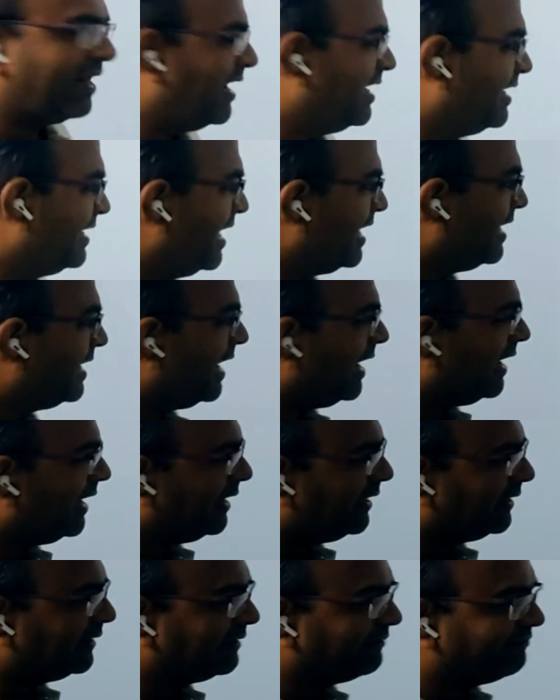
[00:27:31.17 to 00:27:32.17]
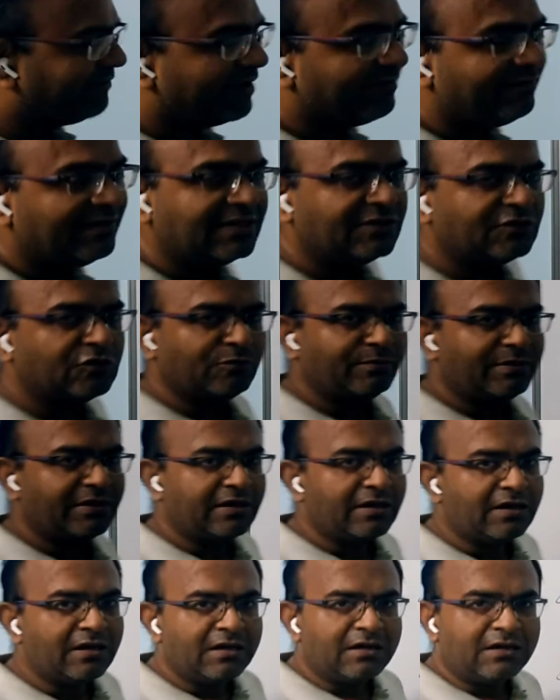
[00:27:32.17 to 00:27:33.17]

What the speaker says: can take the wavelength to be